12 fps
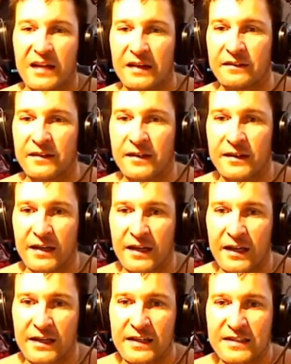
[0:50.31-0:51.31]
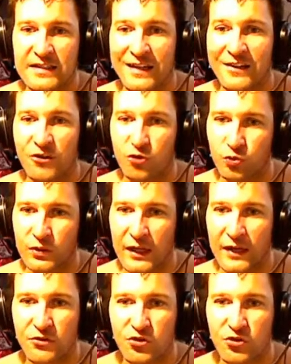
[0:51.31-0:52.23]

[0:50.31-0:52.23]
and then 80-second cooldown,